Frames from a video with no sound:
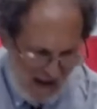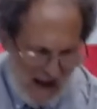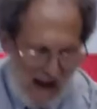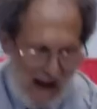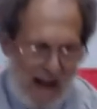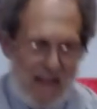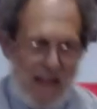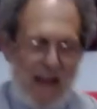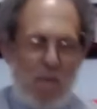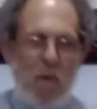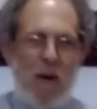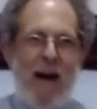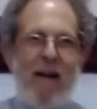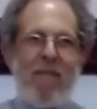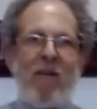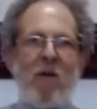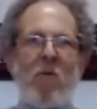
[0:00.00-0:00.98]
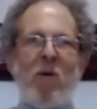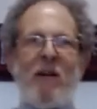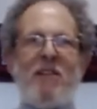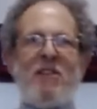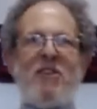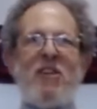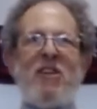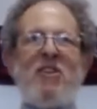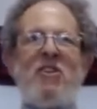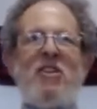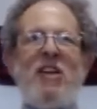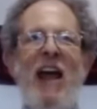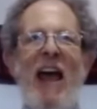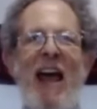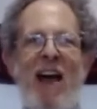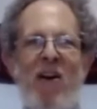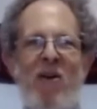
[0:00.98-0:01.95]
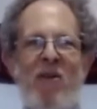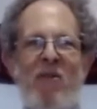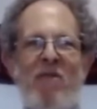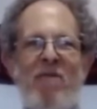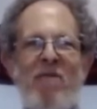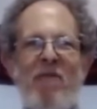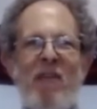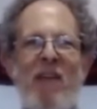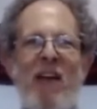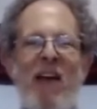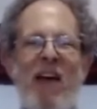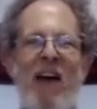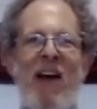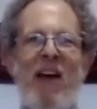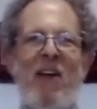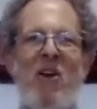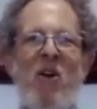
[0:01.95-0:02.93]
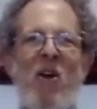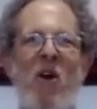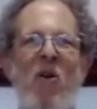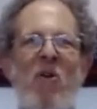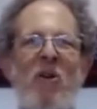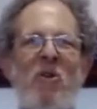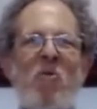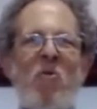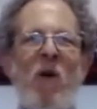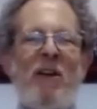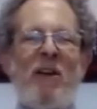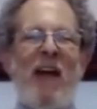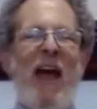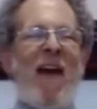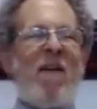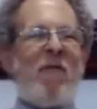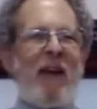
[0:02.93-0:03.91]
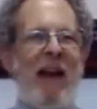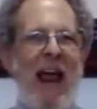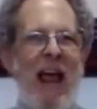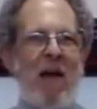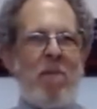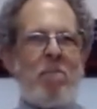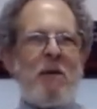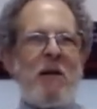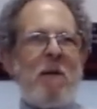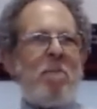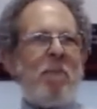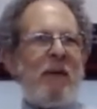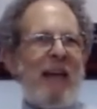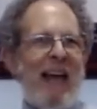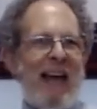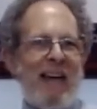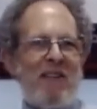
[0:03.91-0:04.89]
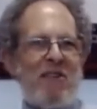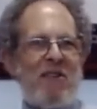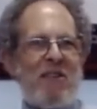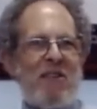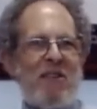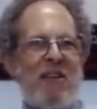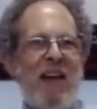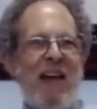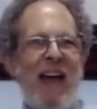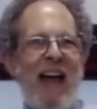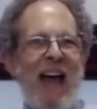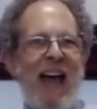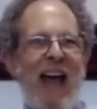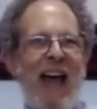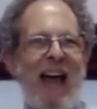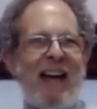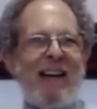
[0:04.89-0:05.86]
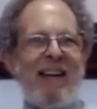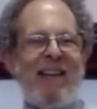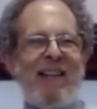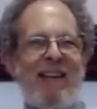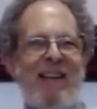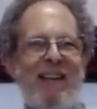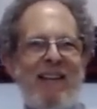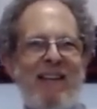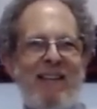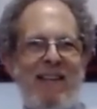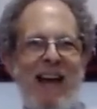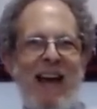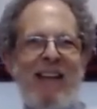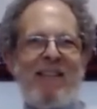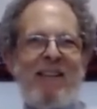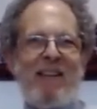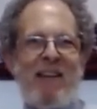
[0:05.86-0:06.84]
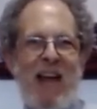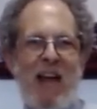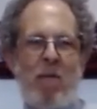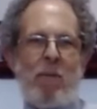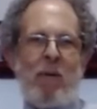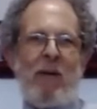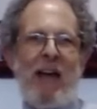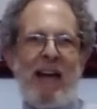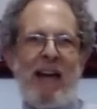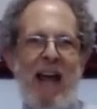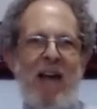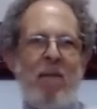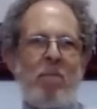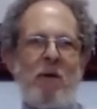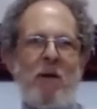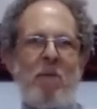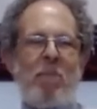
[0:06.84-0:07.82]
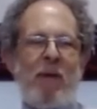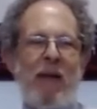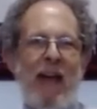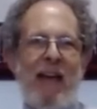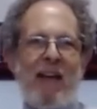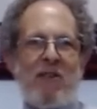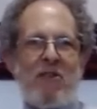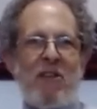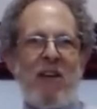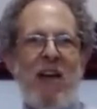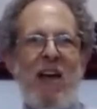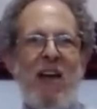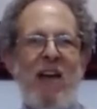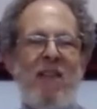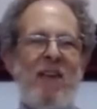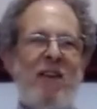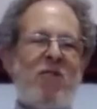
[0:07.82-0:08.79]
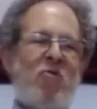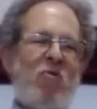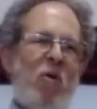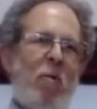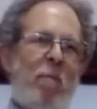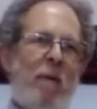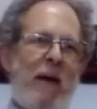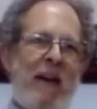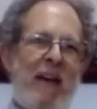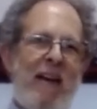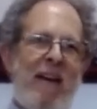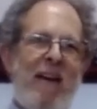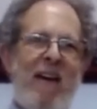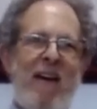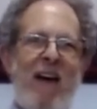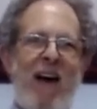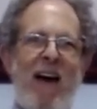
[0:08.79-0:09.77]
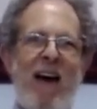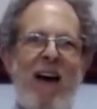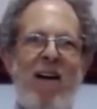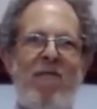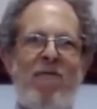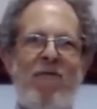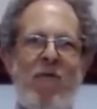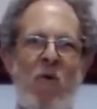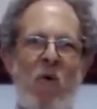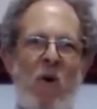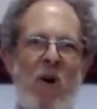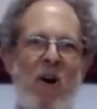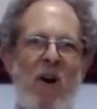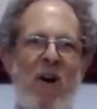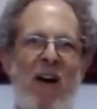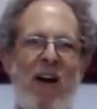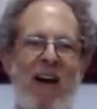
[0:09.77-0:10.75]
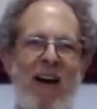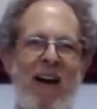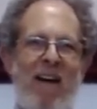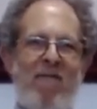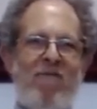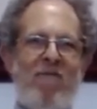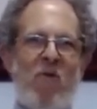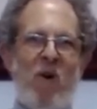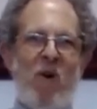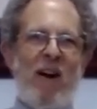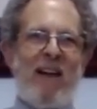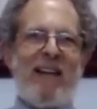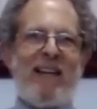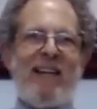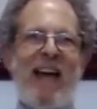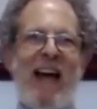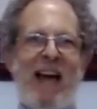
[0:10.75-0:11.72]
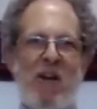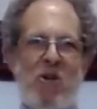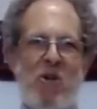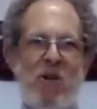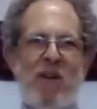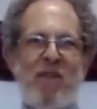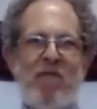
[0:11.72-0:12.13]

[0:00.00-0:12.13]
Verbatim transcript: And then when everyone sits down, uh, you're going to want to have an empty place at the, at the table, an empty place. This will be uh, for, uh, for Elijah,